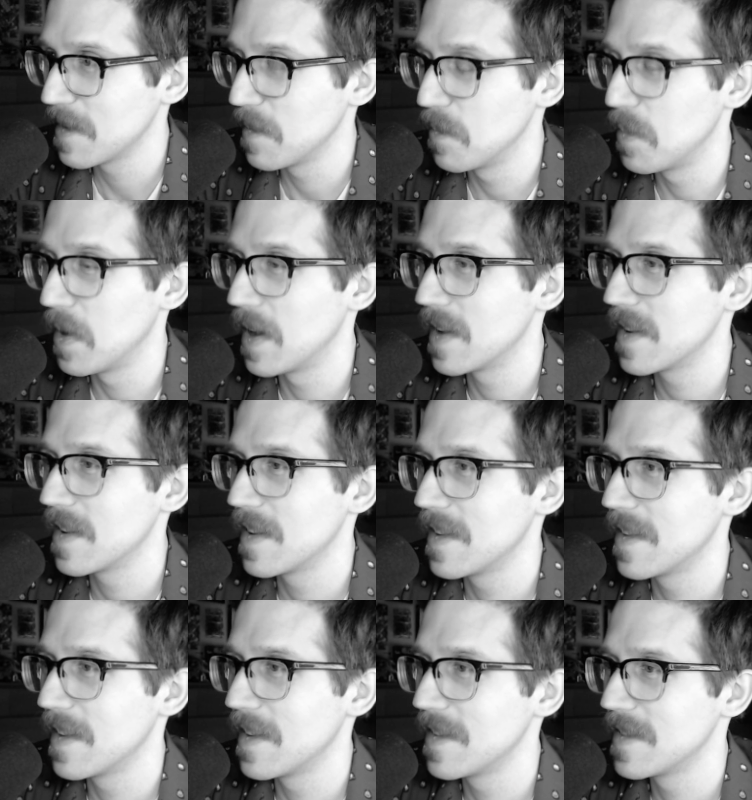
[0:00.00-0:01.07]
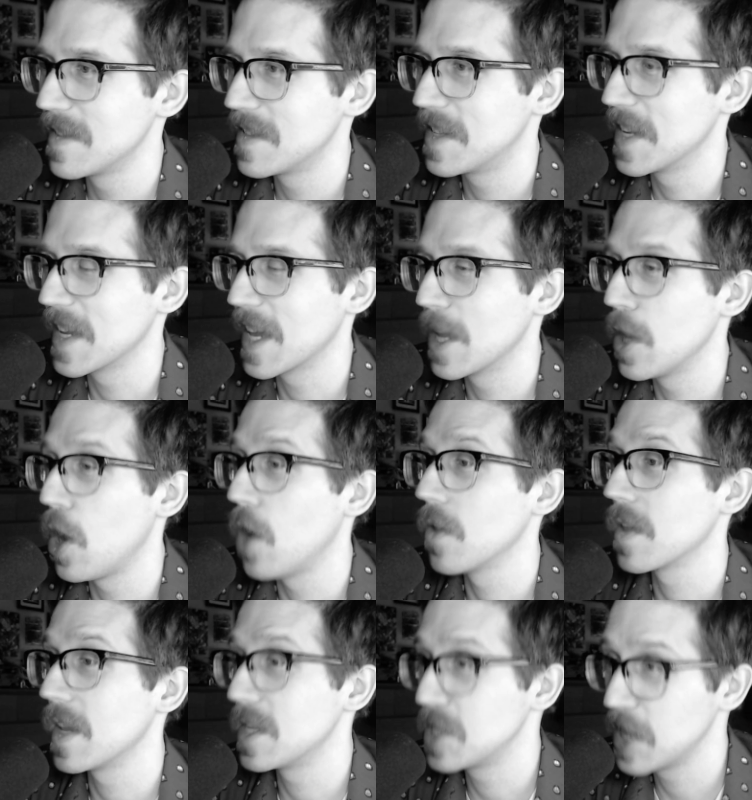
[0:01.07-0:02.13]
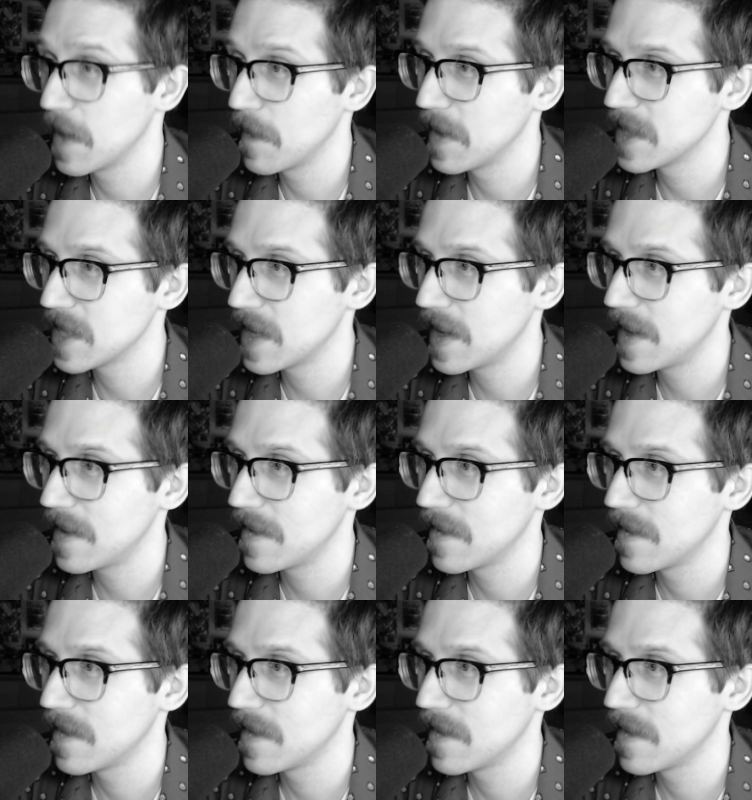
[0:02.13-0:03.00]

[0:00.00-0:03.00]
but to get all the achievements in it,